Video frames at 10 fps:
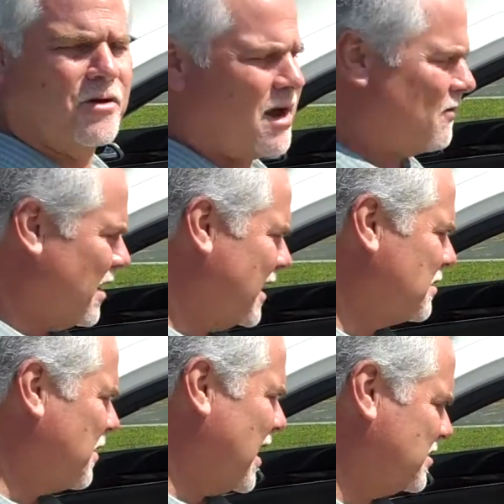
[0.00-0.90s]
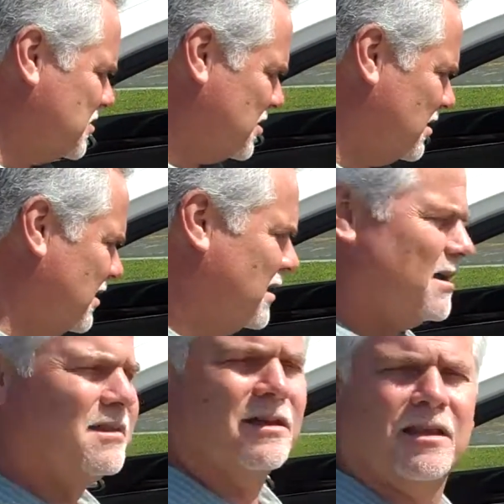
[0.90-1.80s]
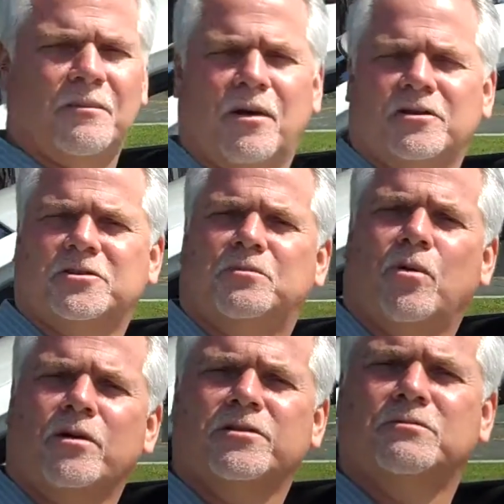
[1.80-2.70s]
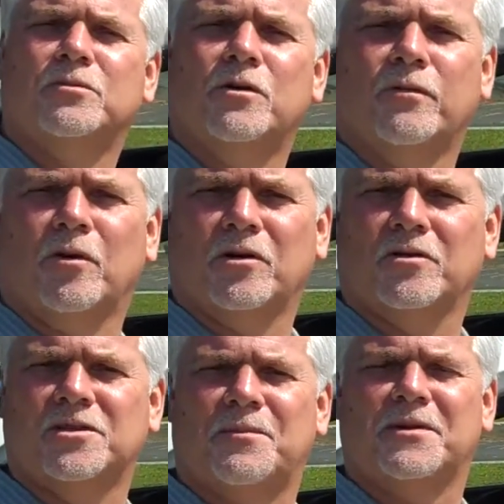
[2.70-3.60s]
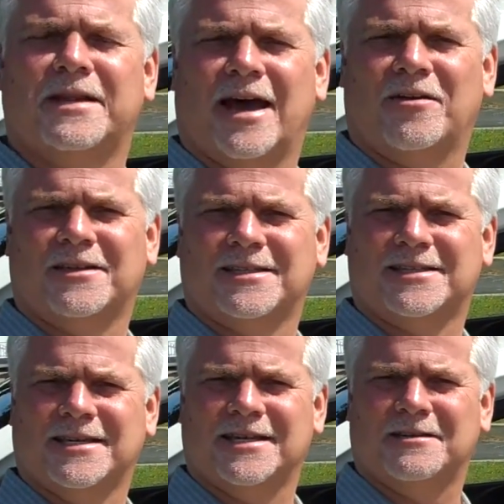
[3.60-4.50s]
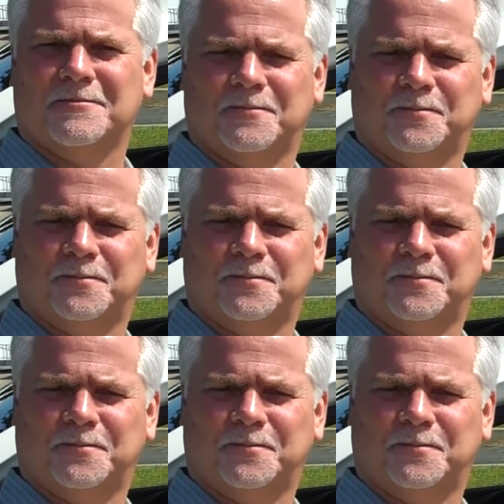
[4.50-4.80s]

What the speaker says: the driver and the passenger. The lumbar support is movable, goes up and down in the seat.